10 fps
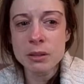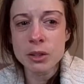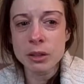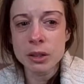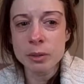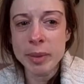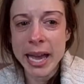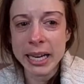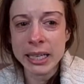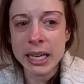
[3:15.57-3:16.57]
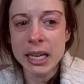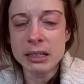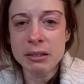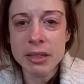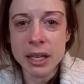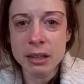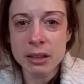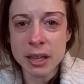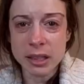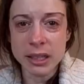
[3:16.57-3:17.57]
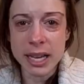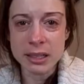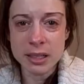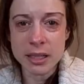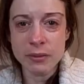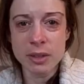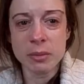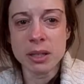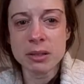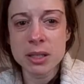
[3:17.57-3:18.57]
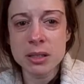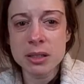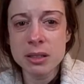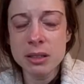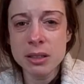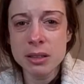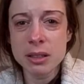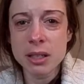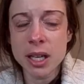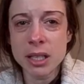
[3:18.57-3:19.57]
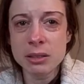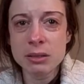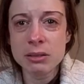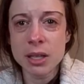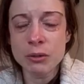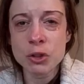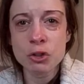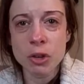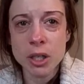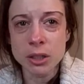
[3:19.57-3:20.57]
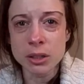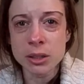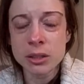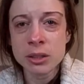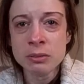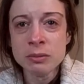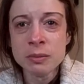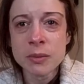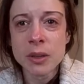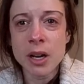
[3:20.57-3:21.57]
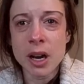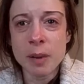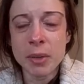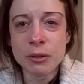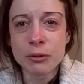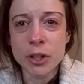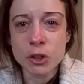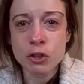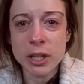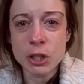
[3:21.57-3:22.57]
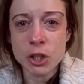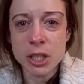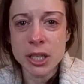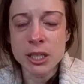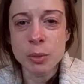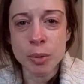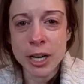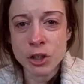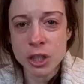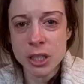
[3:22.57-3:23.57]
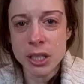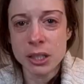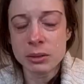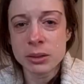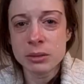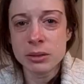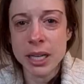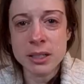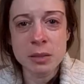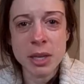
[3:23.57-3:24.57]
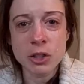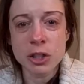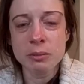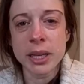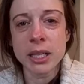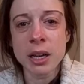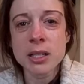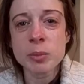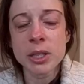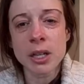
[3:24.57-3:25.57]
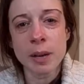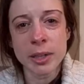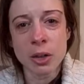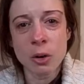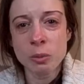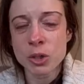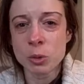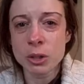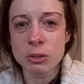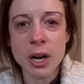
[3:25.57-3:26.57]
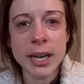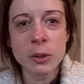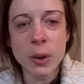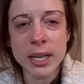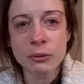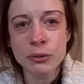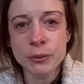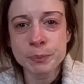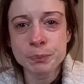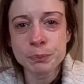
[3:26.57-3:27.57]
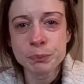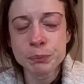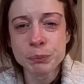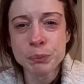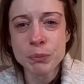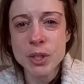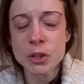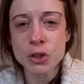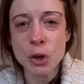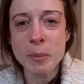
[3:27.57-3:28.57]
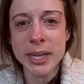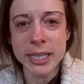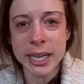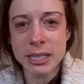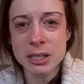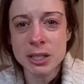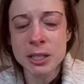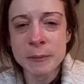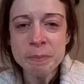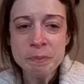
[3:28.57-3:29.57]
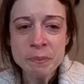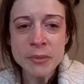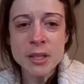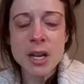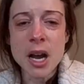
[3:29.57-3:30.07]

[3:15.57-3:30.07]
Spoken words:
to look back and think that the last 7 months of struggle, of frustration and depression, and not to mention my husband coming home to a crying wife, so many nights.